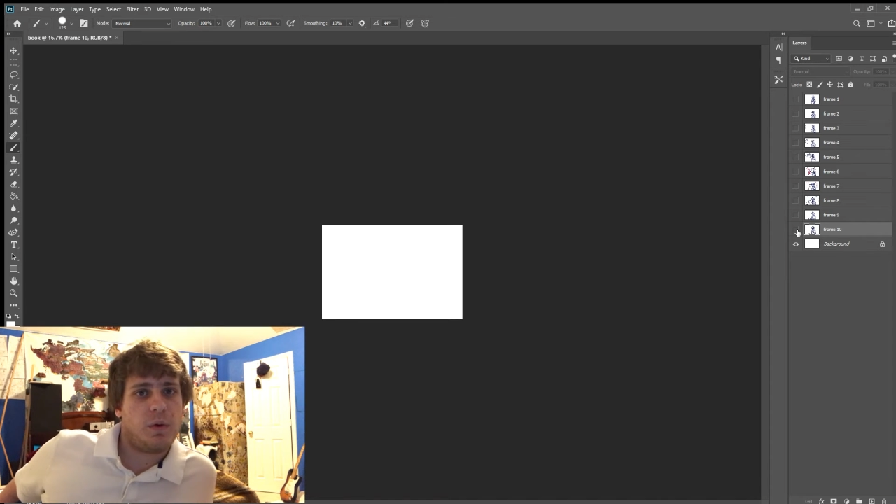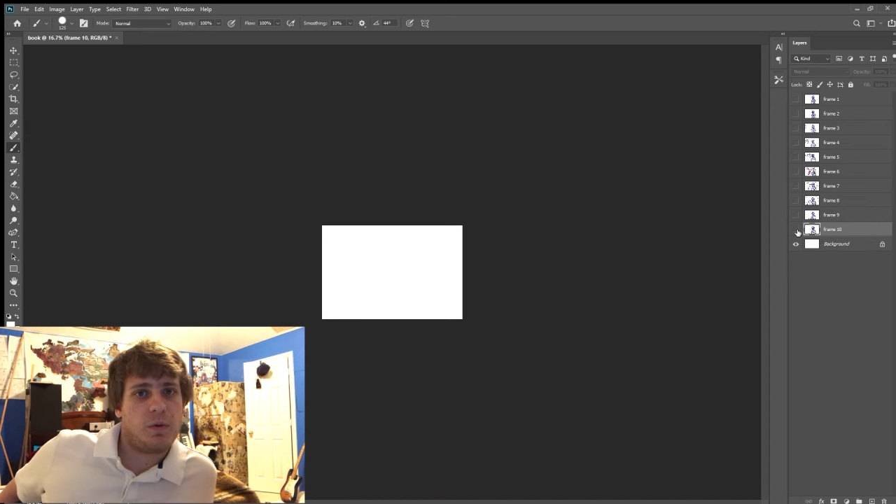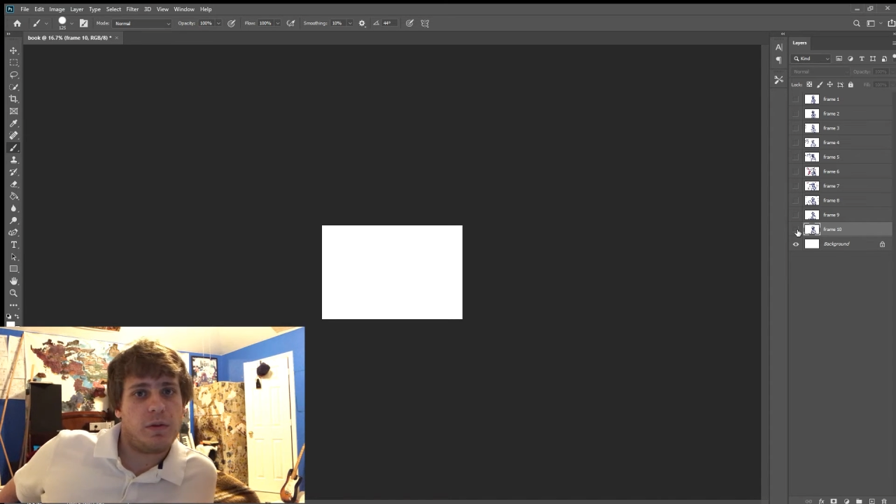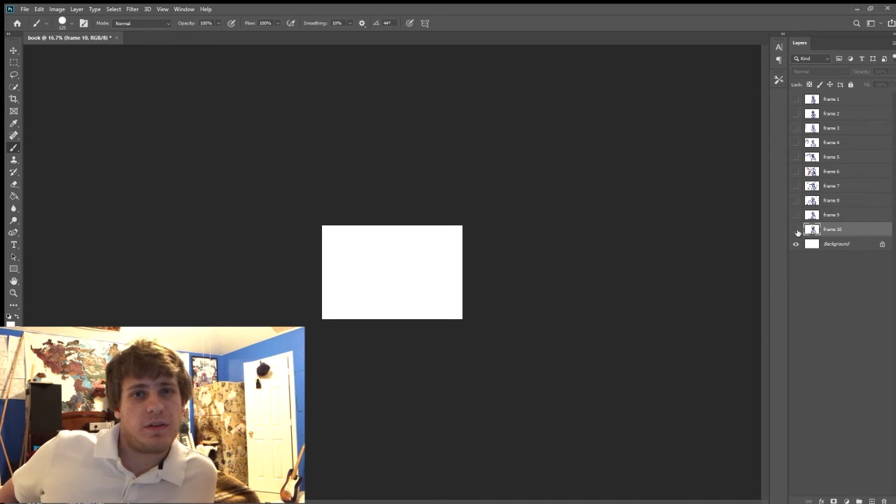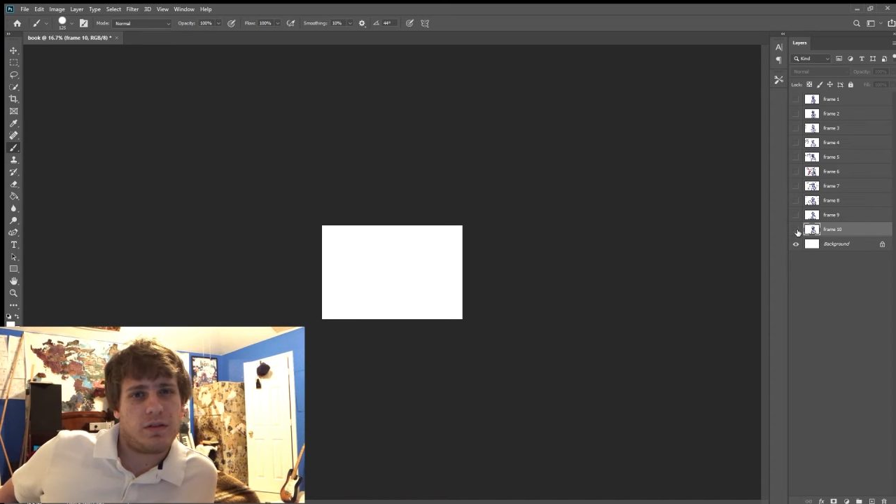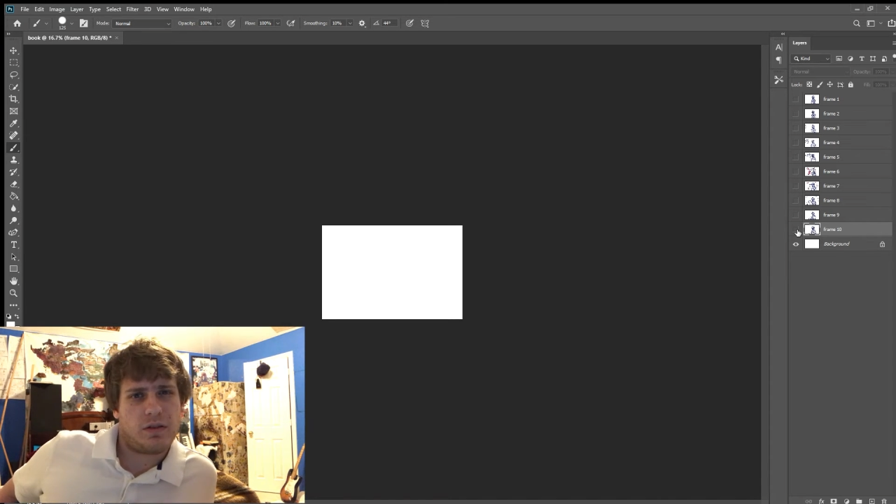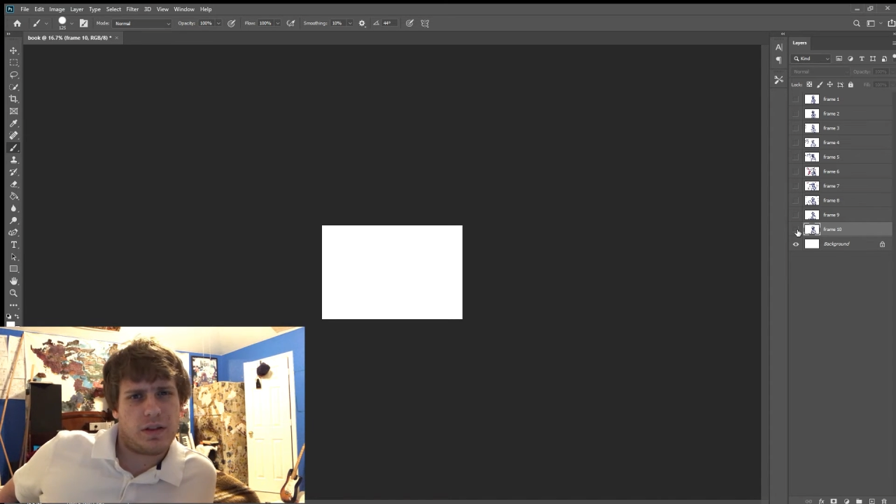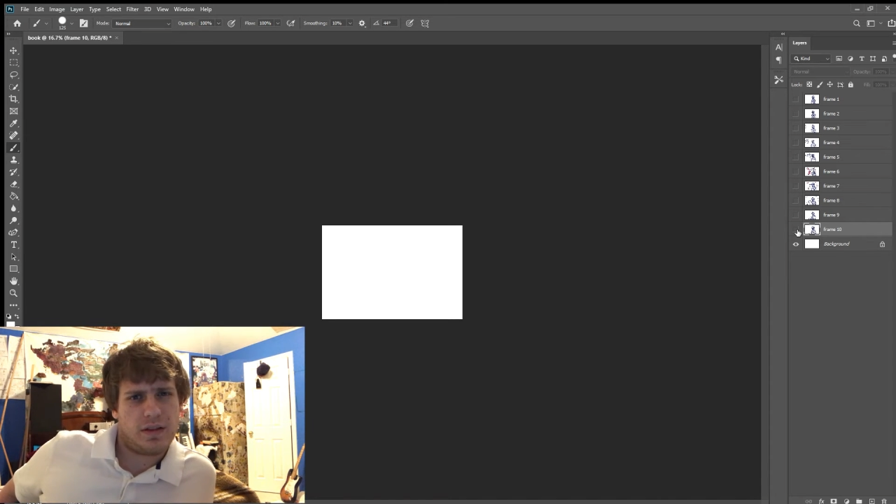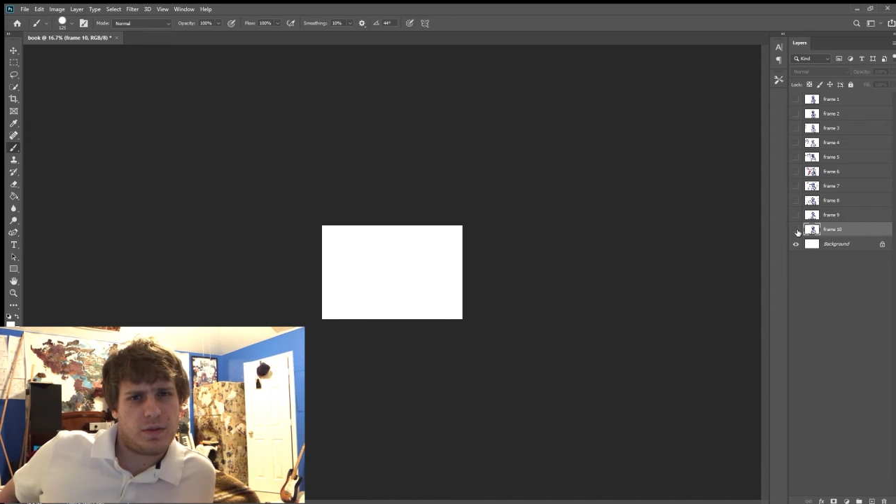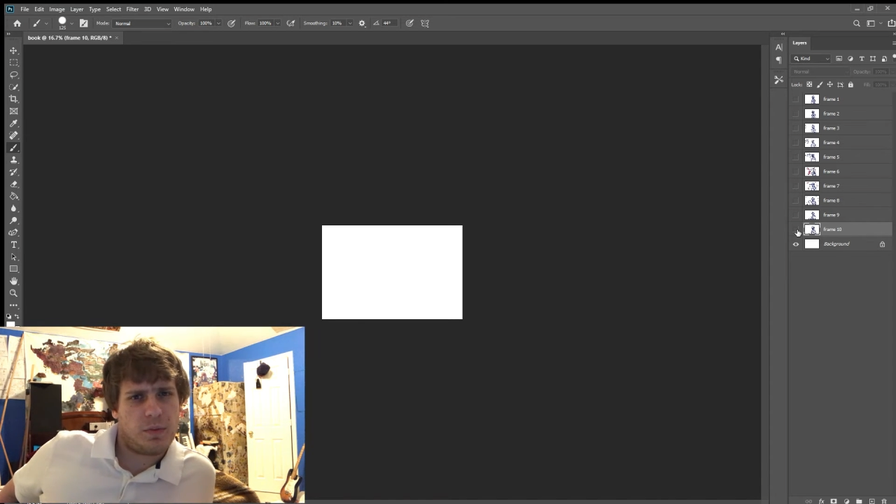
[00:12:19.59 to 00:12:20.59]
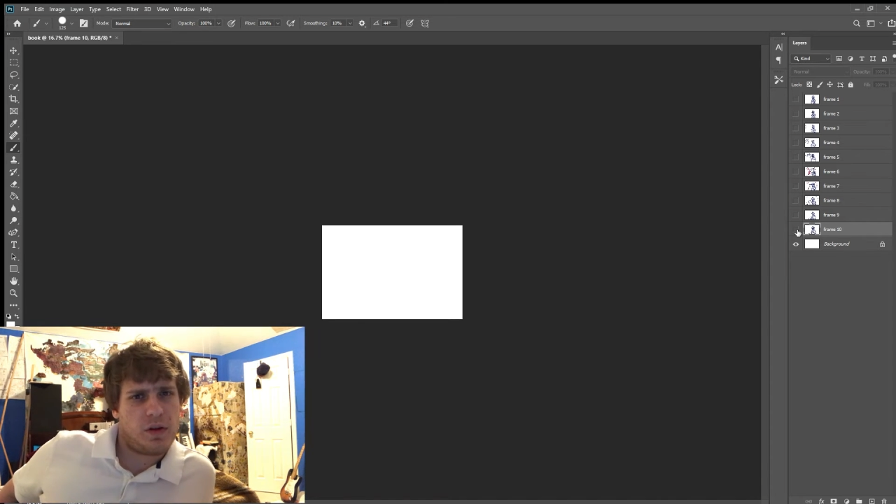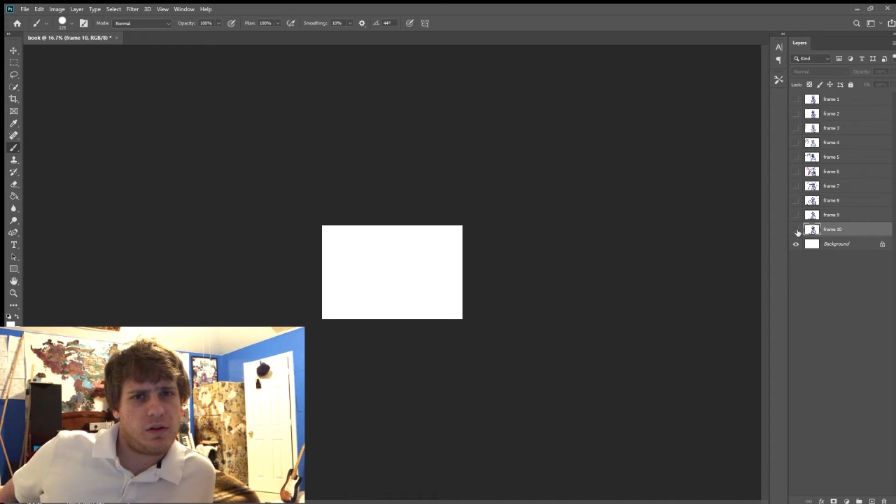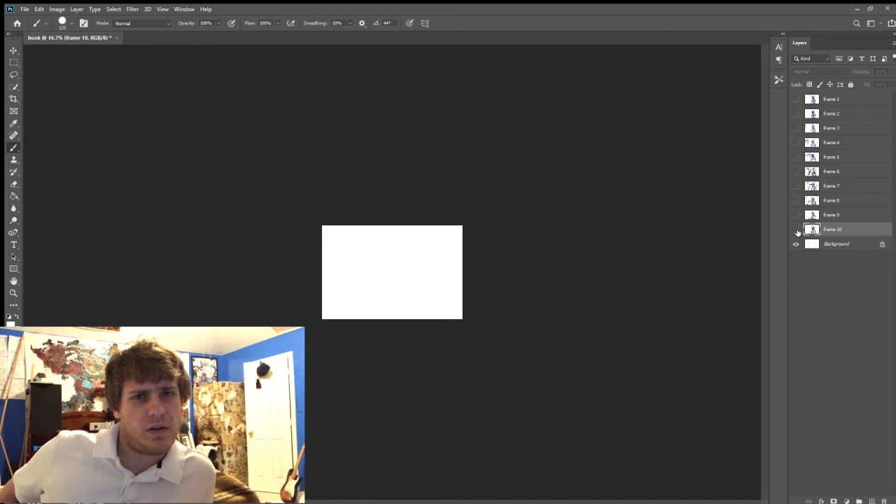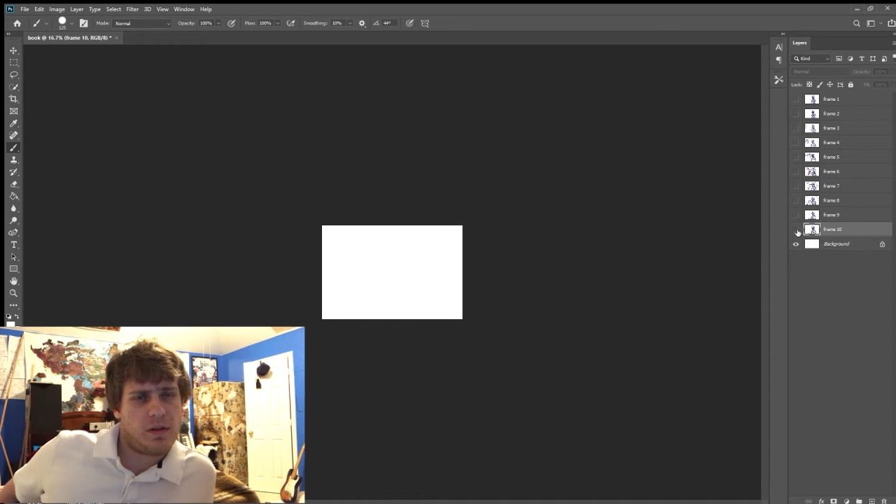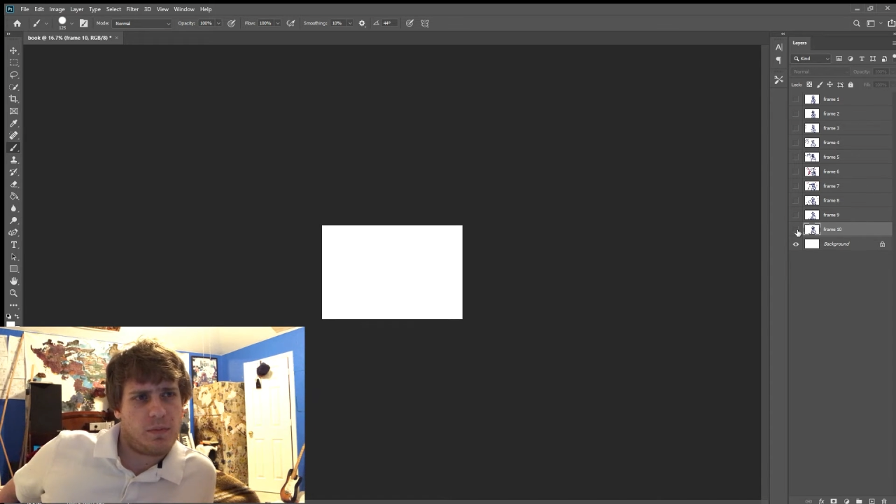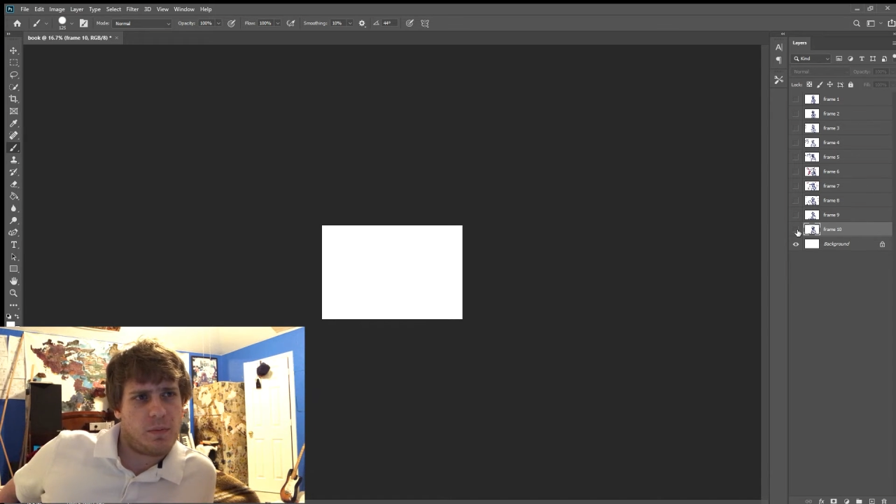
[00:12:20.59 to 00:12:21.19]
but with a transparent